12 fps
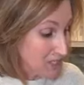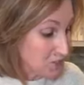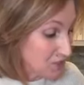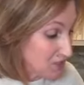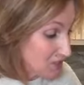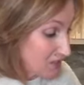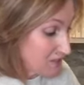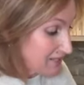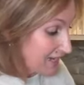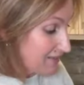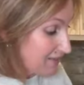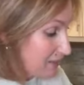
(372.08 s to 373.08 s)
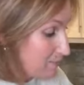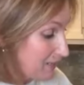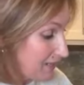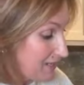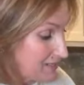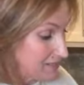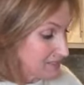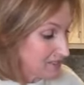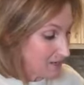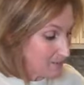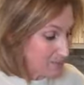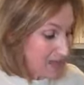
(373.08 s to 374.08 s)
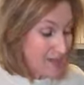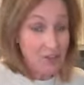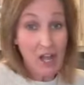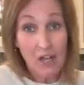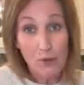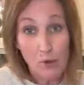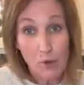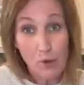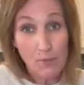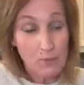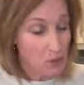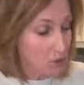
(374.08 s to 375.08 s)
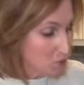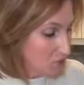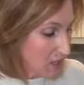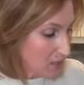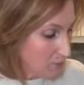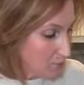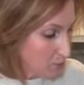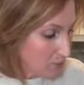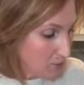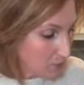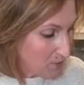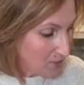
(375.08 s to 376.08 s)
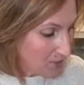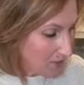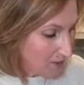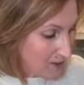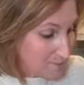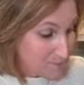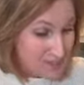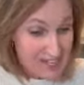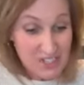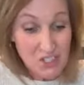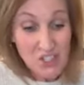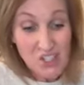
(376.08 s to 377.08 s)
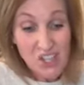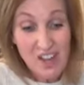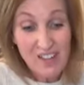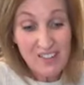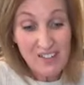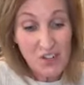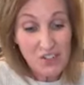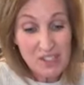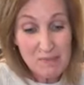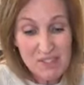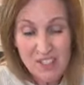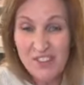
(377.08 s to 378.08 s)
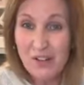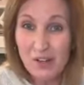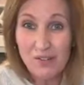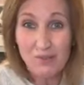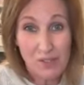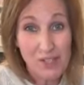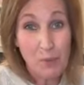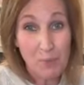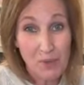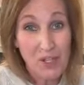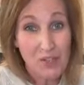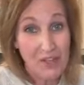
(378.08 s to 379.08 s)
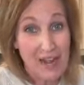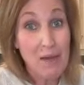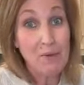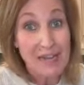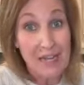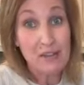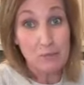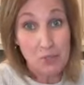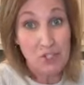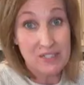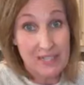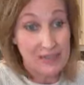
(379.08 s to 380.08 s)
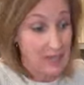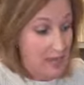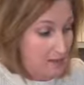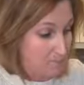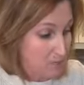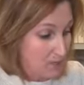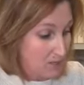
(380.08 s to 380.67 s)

And I just sauteed them in some avocado oil. You can use olive oil if you prefer. And I just cooked them until they're, pretty good. I would eat them just like that.